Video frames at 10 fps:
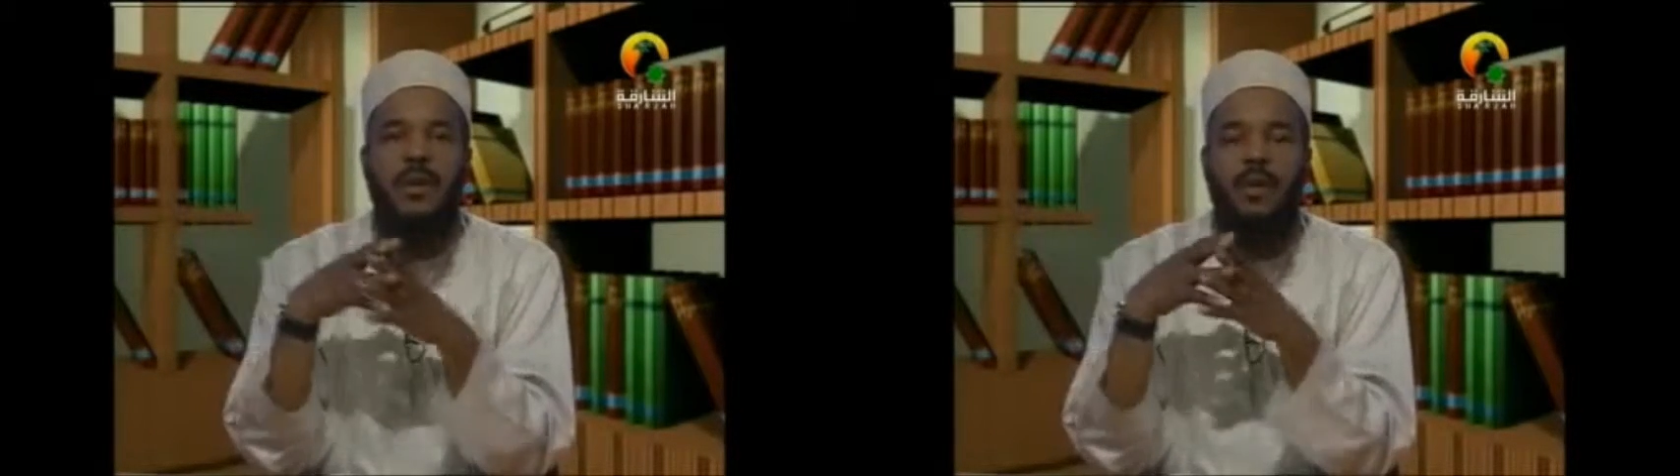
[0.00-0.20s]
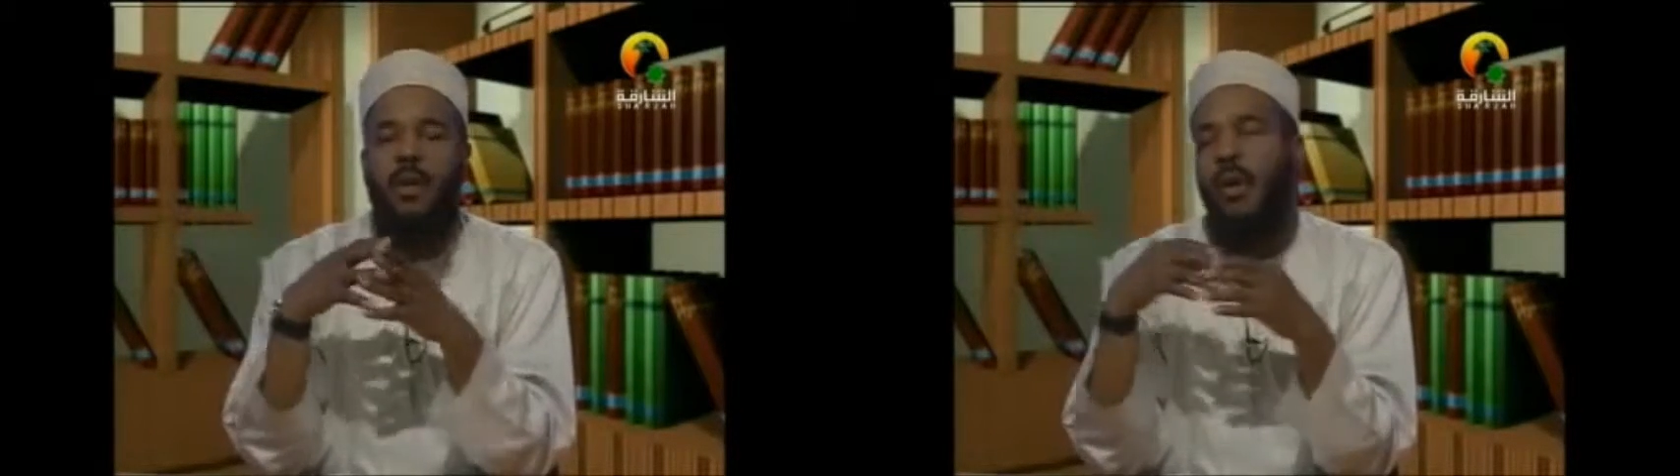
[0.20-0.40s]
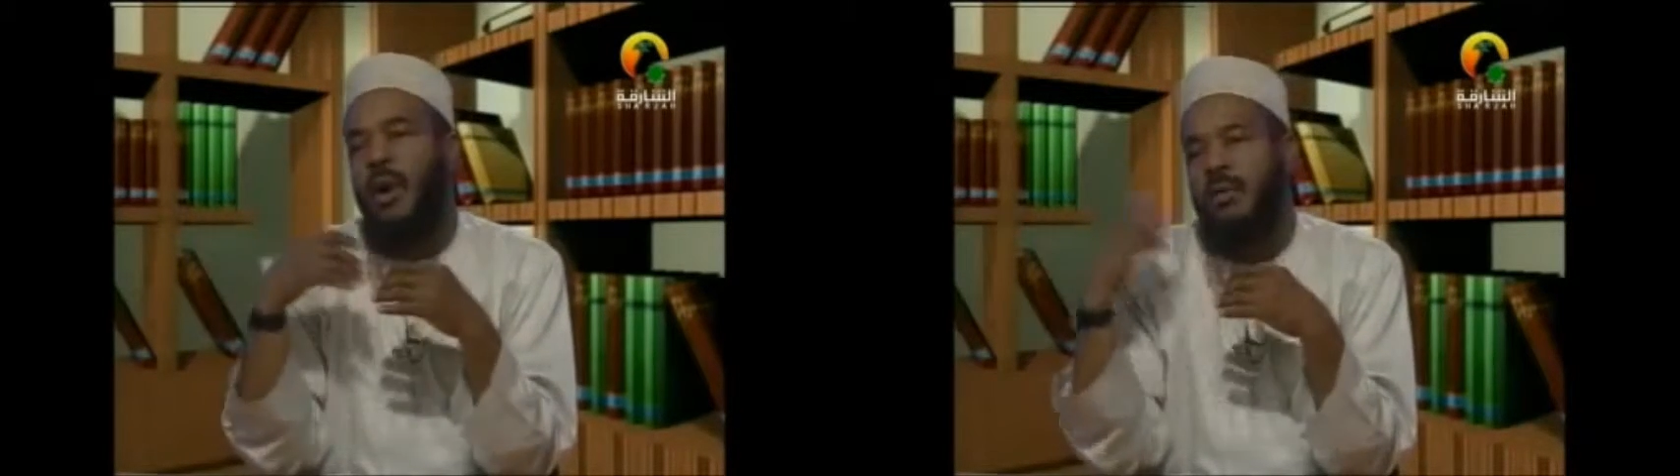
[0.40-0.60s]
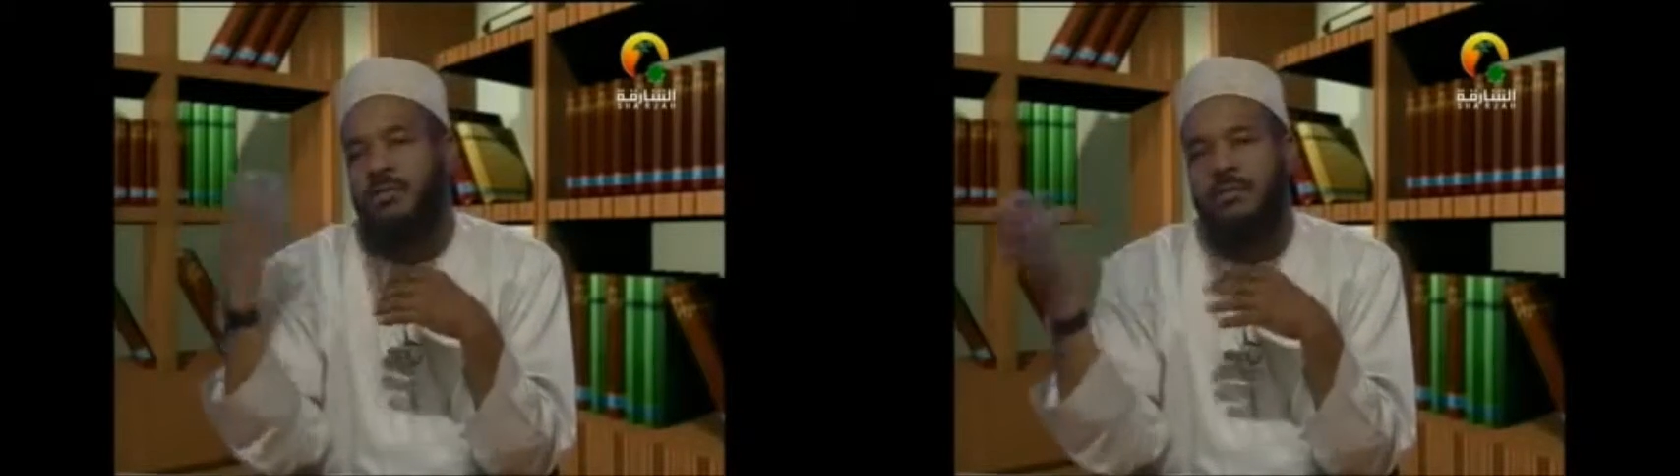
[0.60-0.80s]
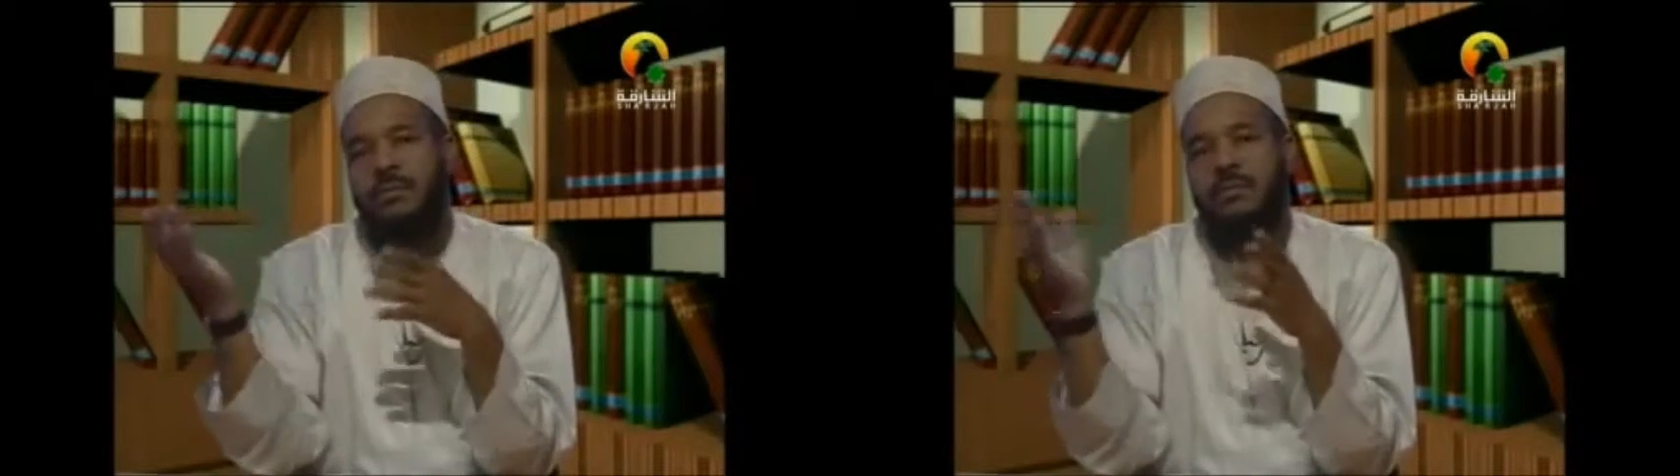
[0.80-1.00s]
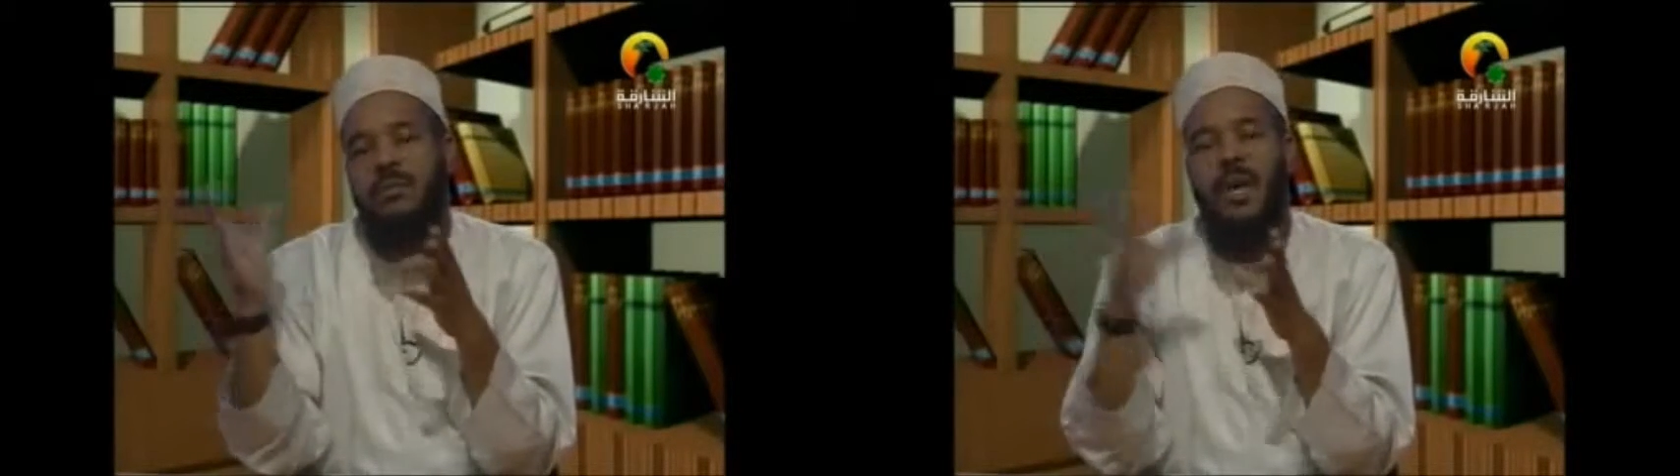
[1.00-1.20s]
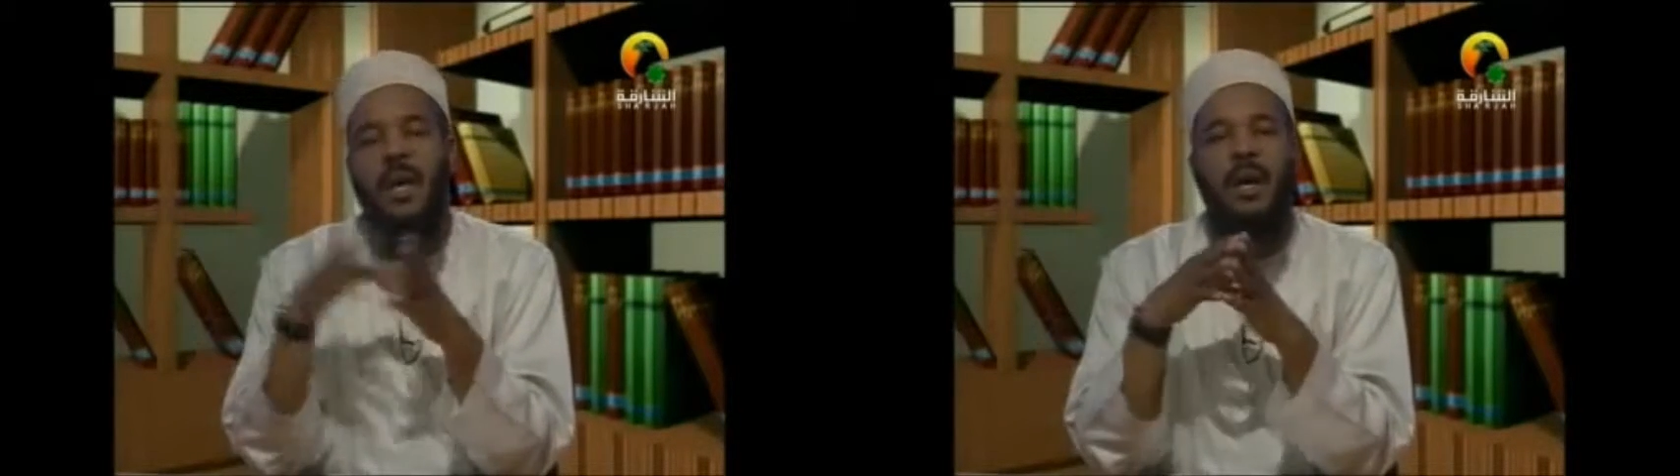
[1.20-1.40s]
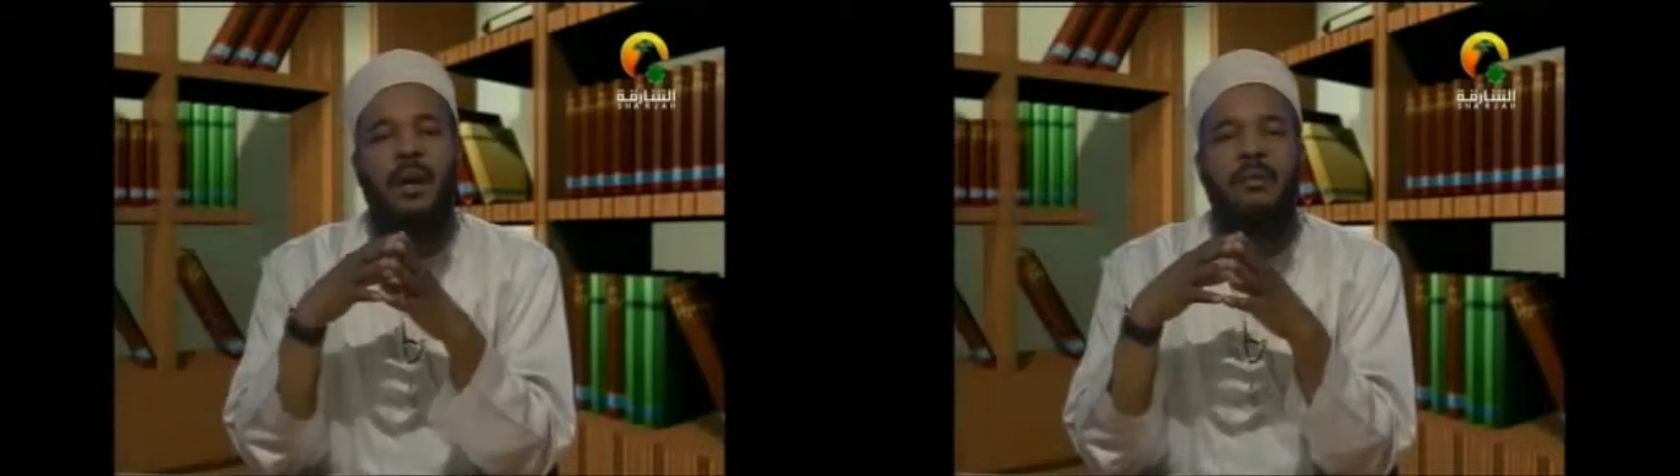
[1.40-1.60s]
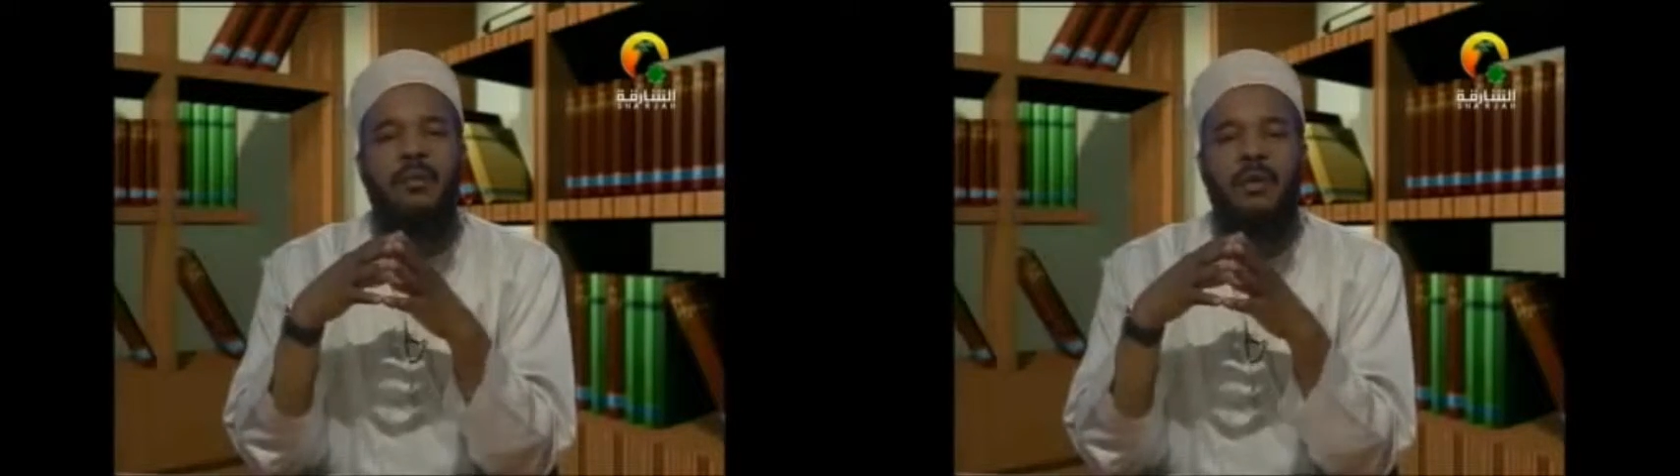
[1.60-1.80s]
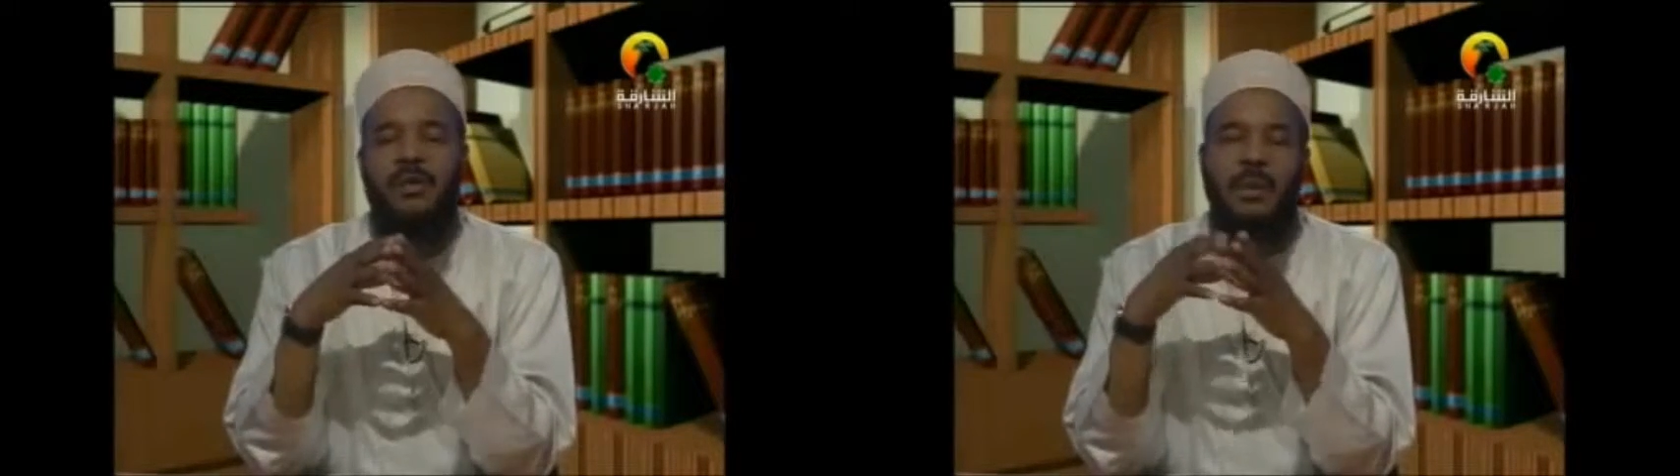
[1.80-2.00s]
or
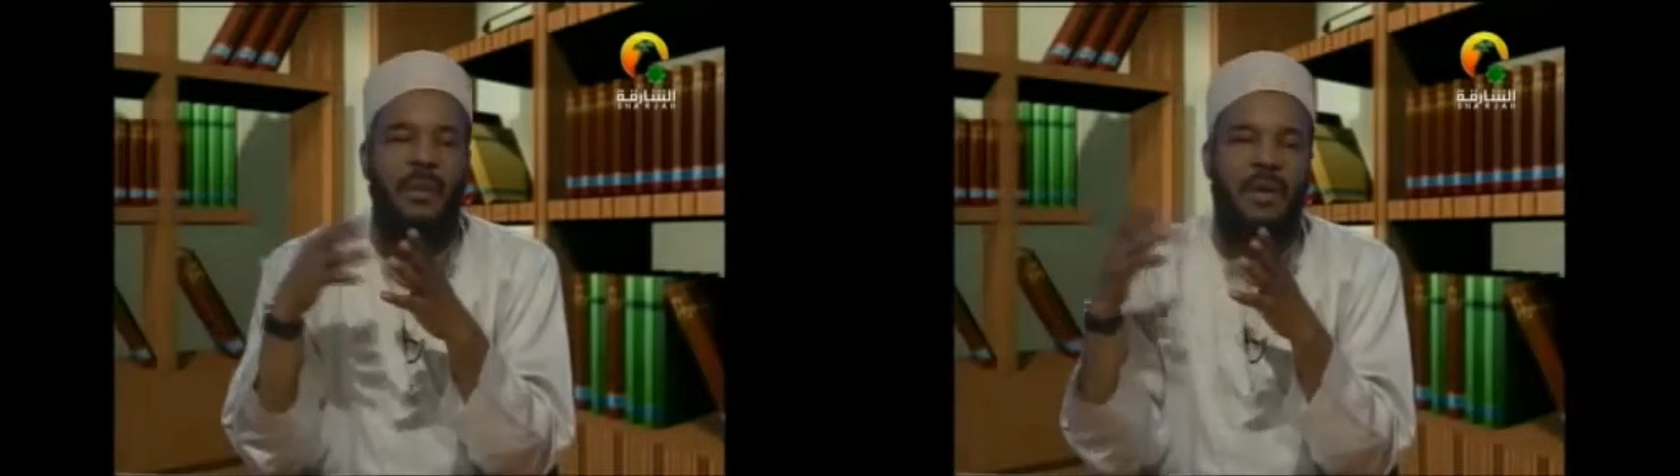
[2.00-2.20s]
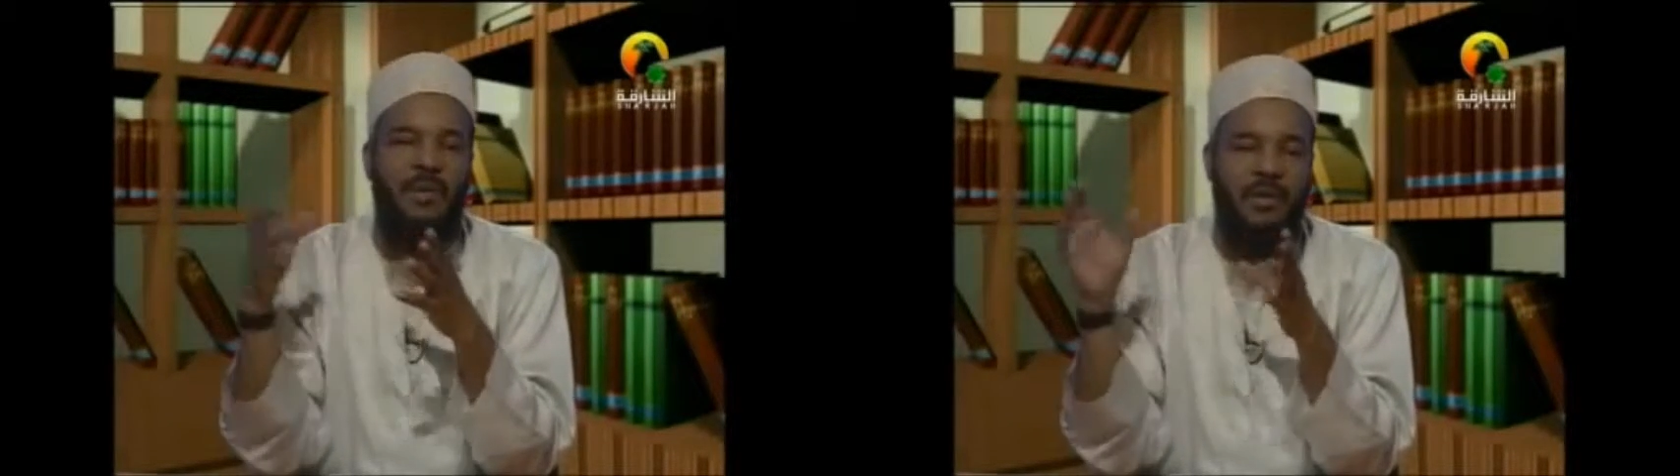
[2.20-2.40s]
there's somebody who's a